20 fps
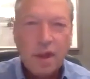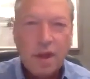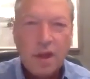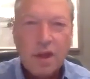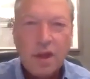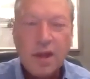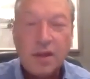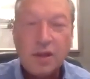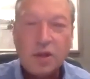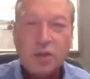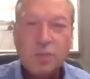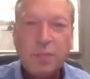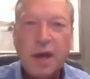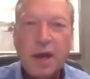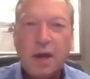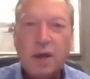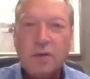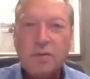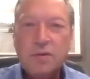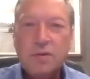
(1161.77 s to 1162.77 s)
English
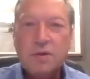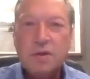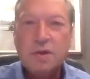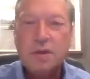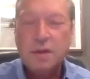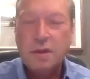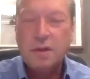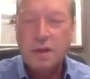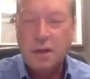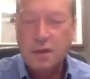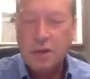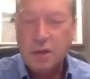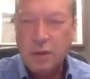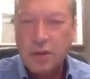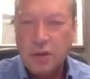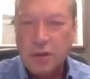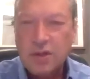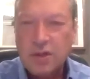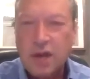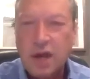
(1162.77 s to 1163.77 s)
pounds,
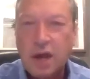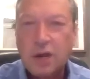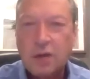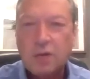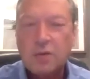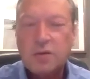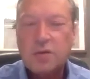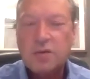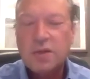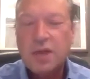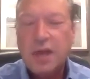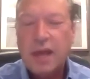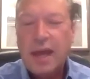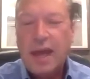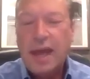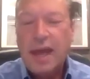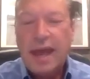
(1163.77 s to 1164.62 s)
US dollars.